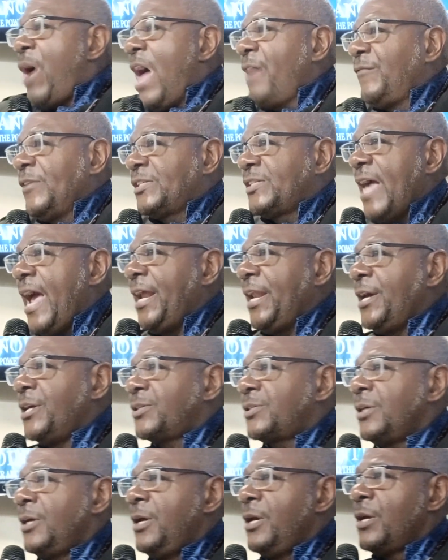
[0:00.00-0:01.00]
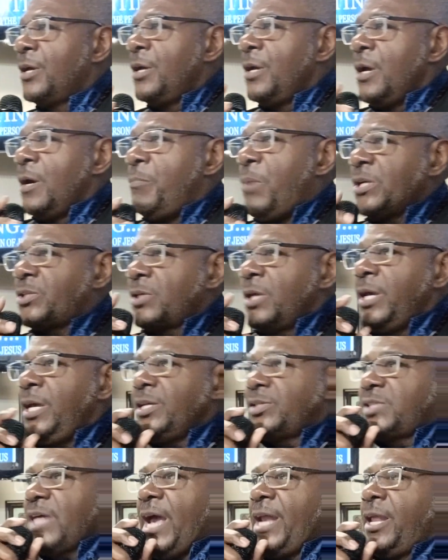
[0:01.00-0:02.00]
prophet say this. Yes. Yes. But
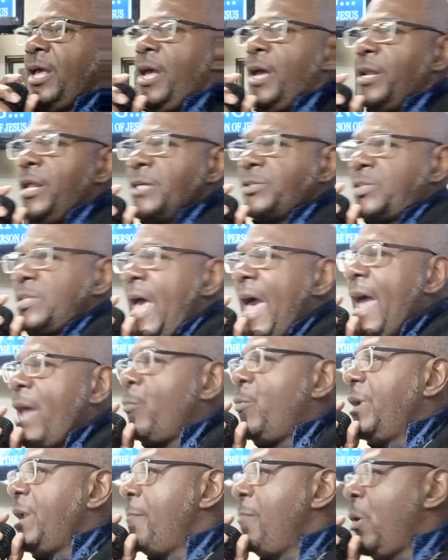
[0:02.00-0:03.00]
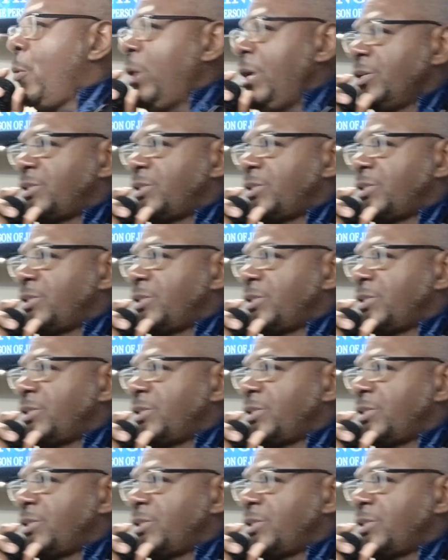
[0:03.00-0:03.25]
he said that's sad when, a, well,